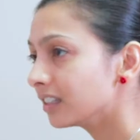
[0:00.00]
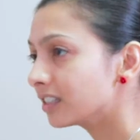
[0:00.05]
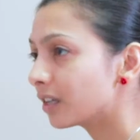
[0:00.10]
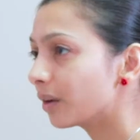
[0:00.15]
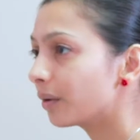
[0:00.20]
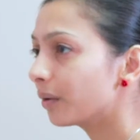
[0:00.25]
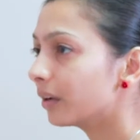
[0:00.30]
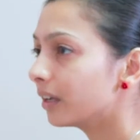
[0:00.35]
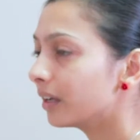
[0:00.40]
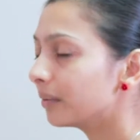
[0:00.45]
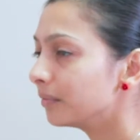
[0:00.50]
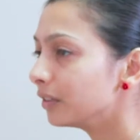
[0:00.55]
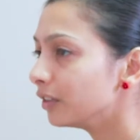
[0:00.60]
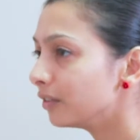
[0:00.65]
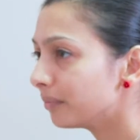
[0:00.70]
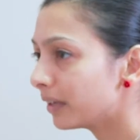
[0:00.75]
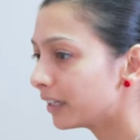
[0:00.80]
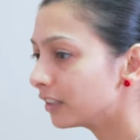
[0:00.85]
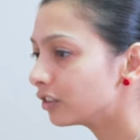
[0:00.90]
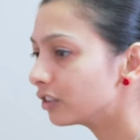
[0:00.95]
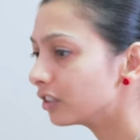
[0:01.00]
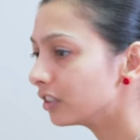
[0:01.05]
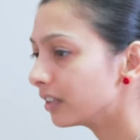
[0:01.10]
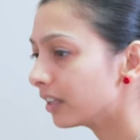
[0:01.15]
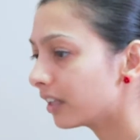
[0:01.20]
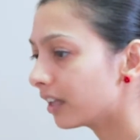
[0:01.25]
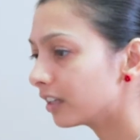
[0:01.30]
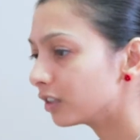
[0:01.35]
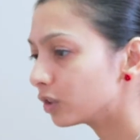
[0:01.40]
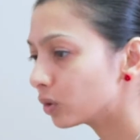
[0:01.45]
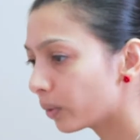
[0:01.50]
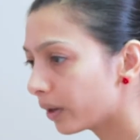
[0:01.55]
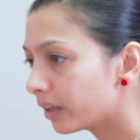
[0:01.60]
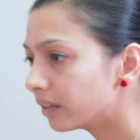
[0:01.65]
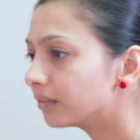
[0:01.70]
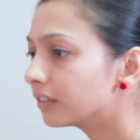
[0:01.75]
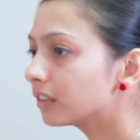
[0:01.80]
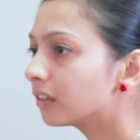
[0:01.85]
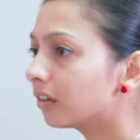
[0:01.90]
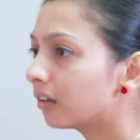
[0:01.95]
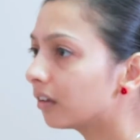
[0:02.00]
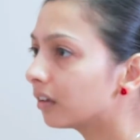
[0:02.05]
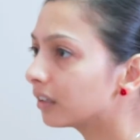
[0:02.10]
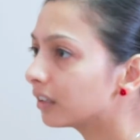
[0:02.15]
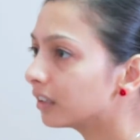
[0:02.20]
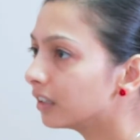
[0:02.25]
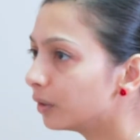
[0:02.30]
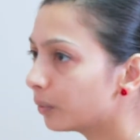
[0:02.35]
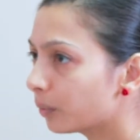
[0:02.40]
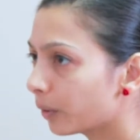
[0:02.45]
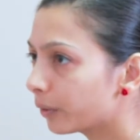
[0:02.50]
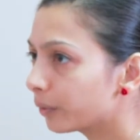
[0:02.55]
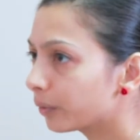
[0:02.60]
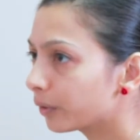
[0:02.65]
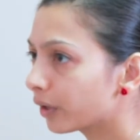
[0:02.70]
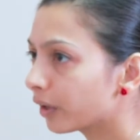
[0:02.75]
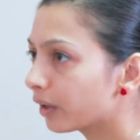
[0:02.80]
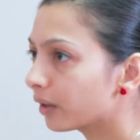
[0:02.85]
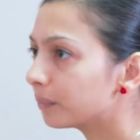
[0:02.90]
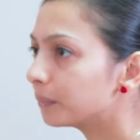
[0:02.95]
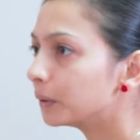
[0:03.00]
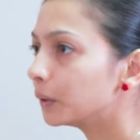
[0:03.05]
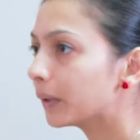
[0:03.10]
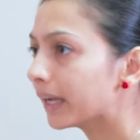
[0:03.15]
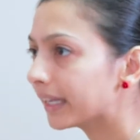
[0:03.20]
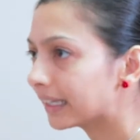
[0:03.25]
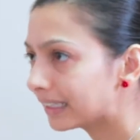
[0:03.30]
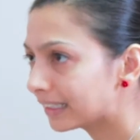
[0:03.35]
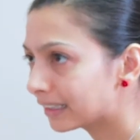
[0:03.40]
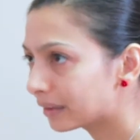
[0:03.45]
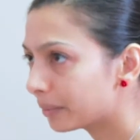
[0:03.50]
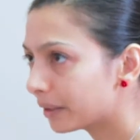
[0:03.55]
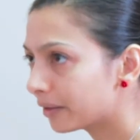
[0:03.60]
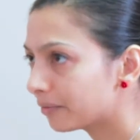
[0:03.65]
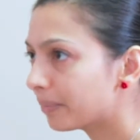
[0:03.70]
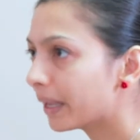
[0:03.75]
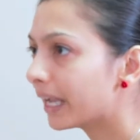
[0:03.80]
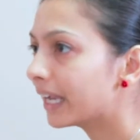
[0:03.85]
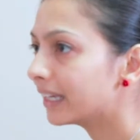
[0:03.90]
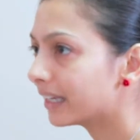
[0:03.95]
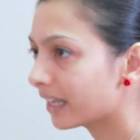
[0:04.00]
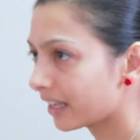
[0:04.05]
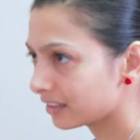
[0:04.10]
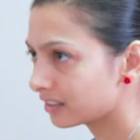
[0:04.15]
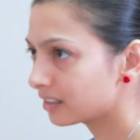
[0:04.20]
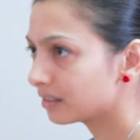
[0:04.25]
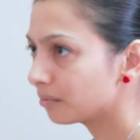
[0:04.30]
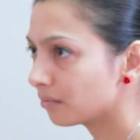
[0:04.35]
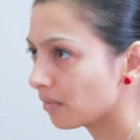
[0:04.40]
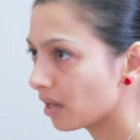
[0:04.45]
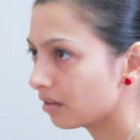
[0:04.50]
So you mentioned that at 12 o'clock you woke up, you had a little bit of pain, had some